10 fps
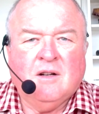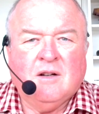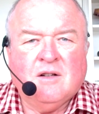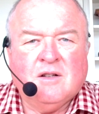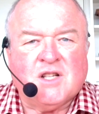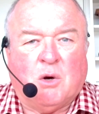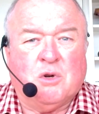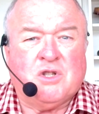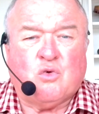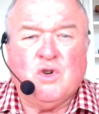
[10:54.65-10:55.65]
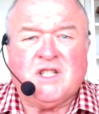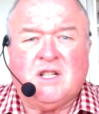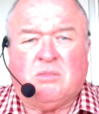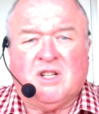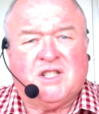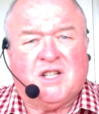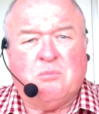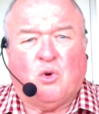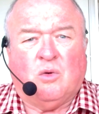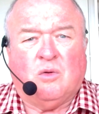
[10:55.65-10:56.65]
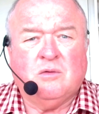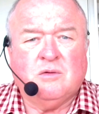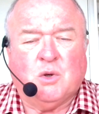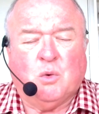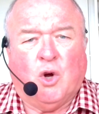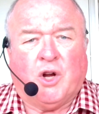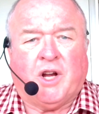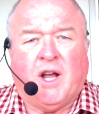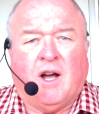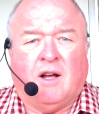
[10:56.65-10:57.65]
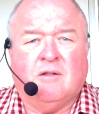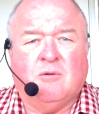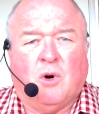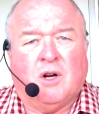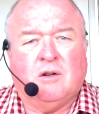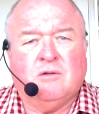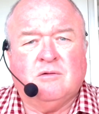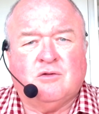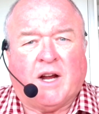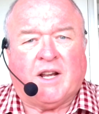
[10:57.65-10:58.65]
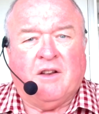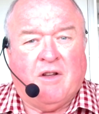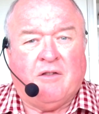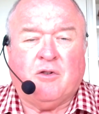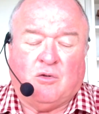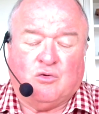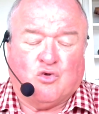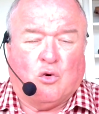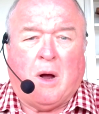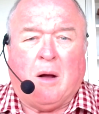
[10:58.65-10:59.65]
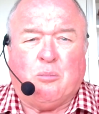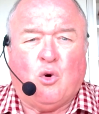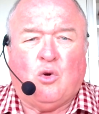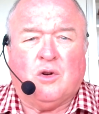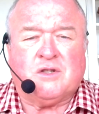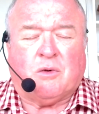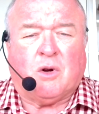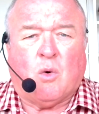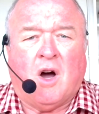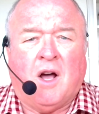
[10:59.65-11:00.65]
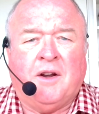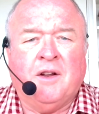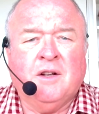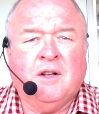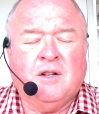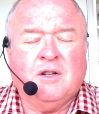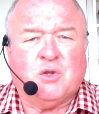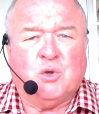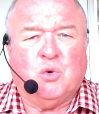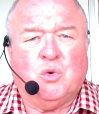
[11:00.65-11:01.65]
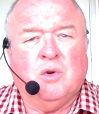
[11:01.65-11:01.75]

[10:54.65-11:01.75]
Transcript: So it's reasonably simple to work out what tractive effort or drawbar pull is required to